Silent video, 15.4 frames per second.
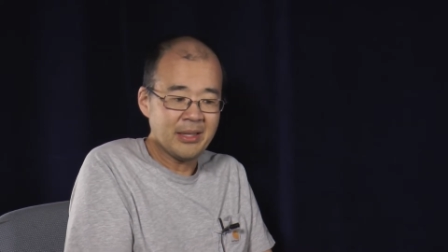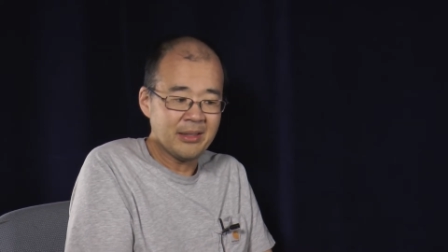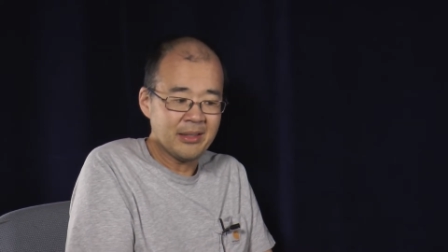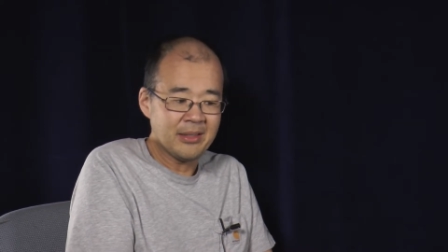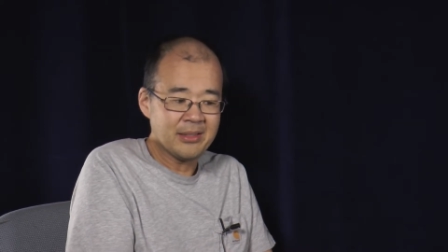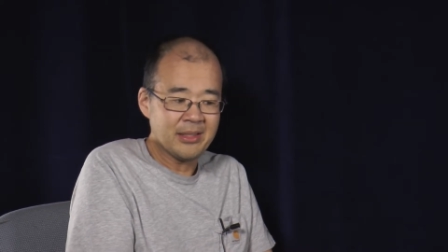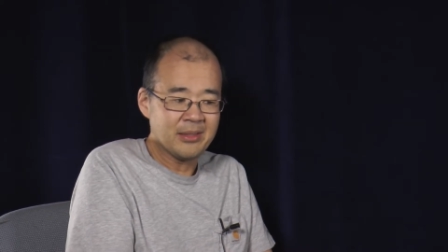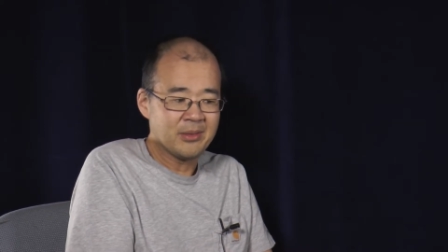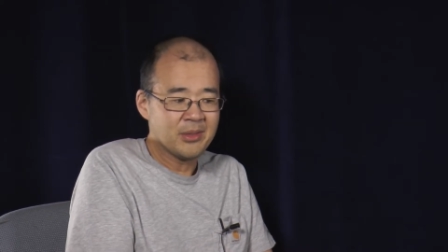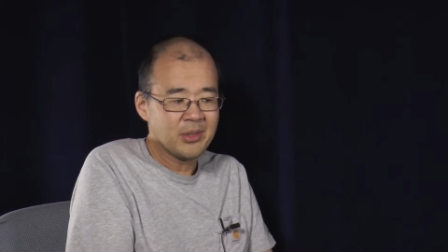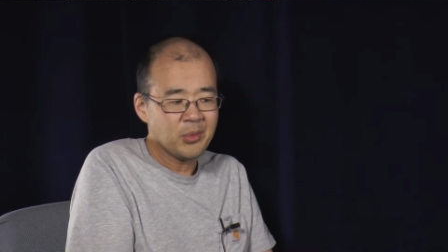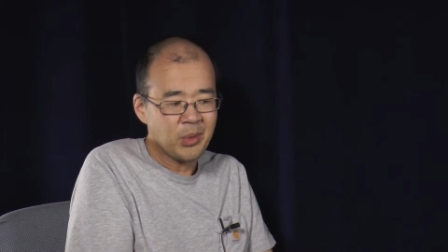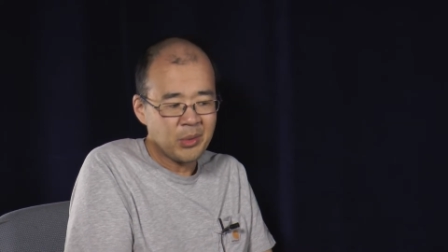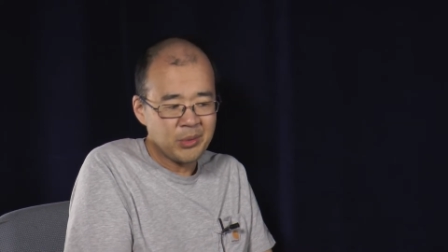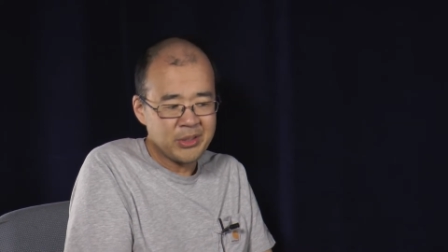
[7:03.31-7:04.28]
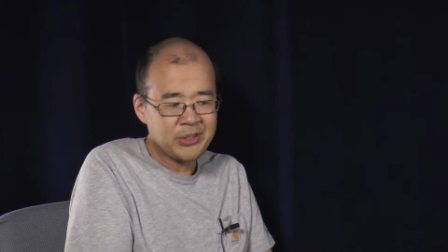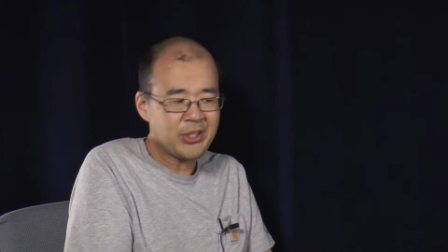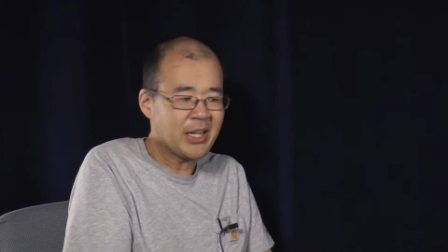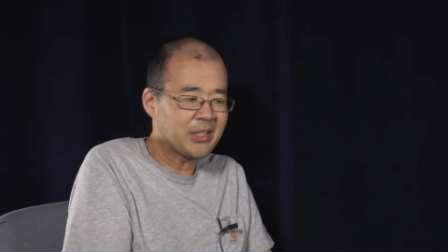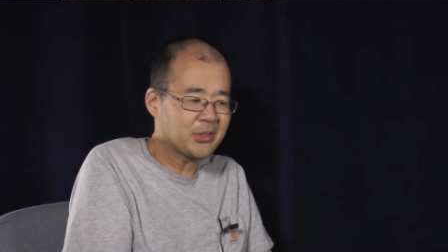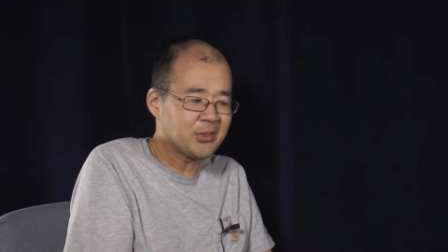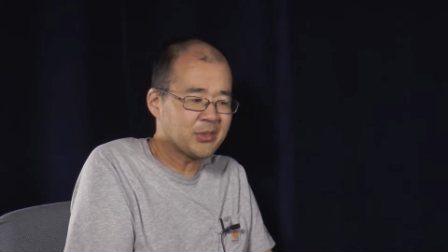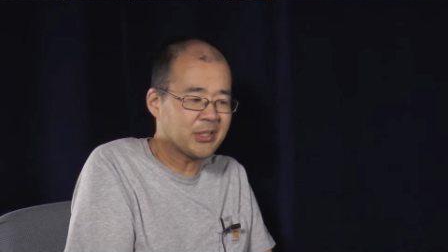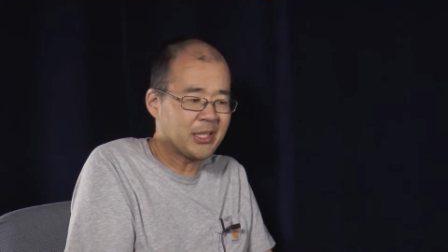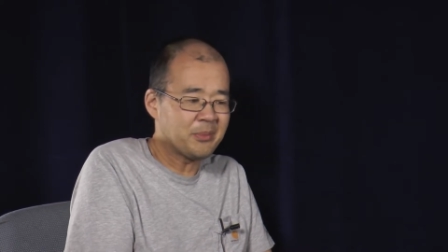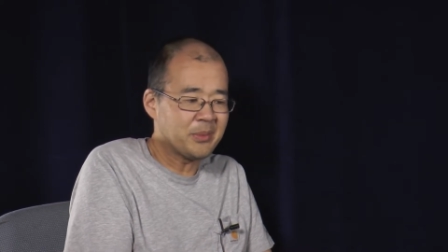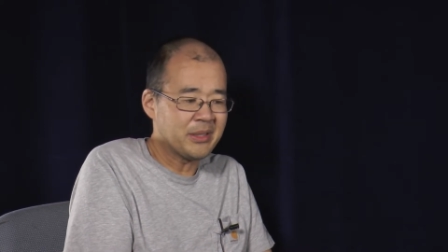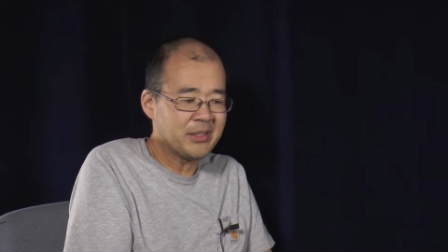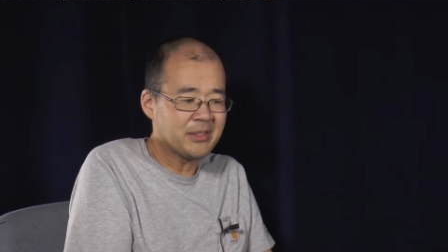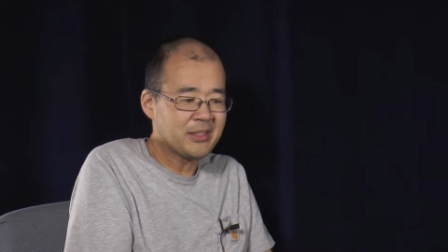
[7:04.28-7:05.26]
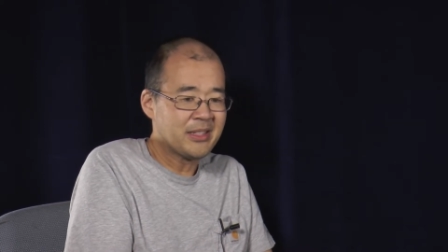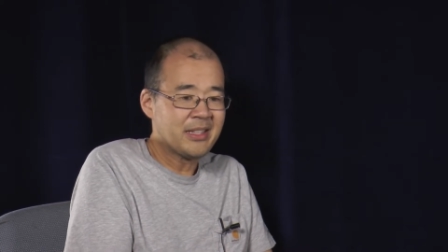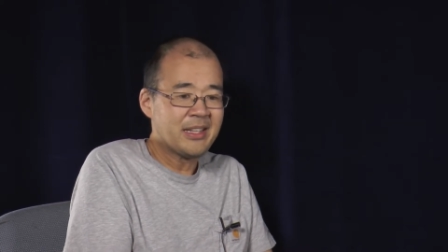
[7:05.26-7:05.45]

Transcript: And they said, well, what attracts those companies?